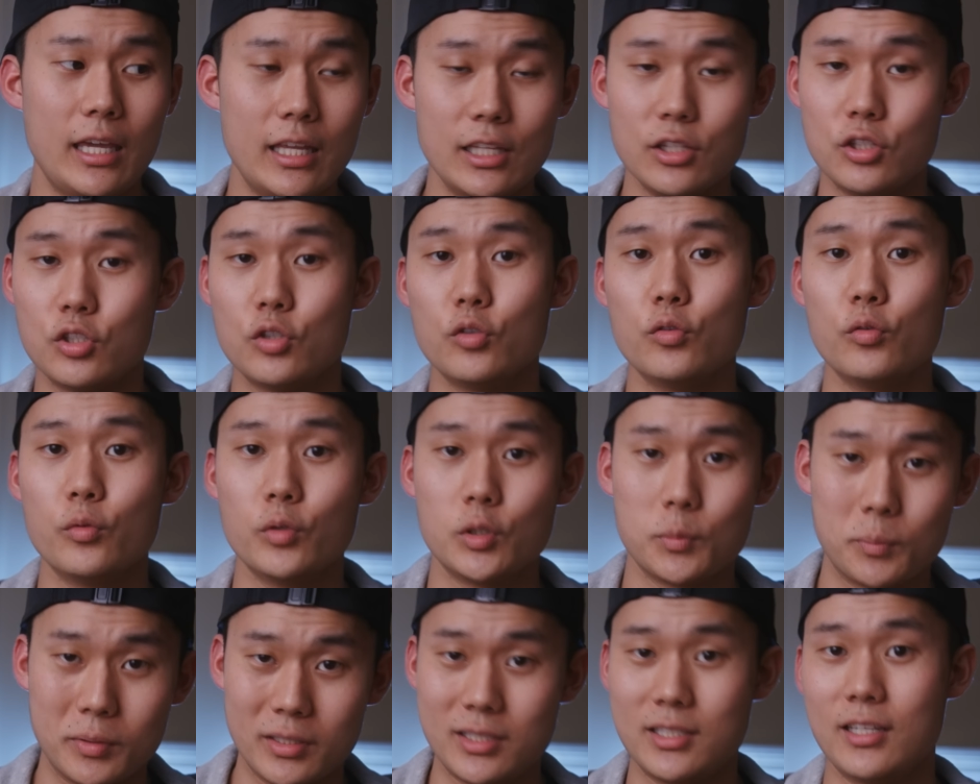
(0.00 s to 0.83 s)
into
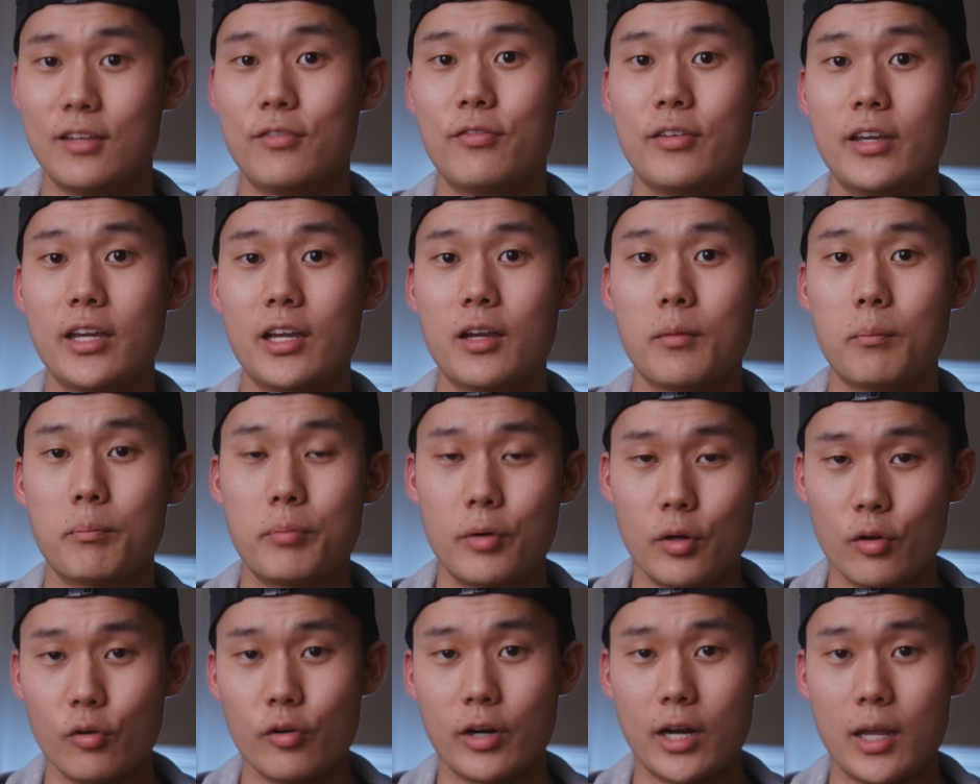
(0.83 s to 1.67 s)
specific
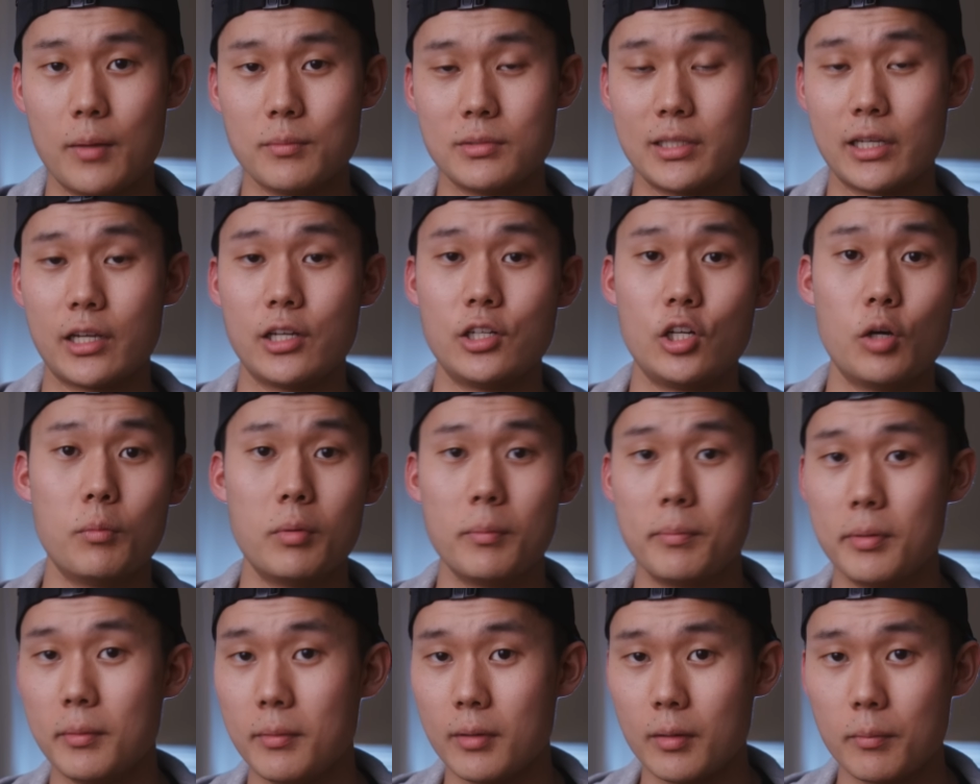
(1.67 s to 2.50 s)
programs like Adobe
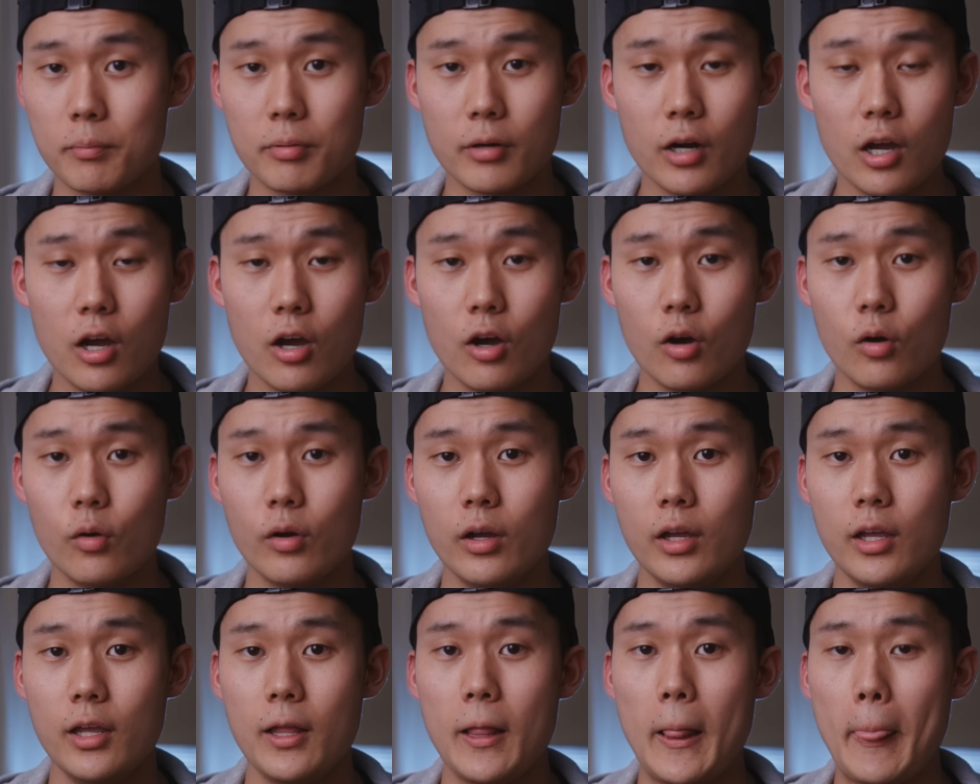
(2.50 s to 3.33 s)
Premiere Pro,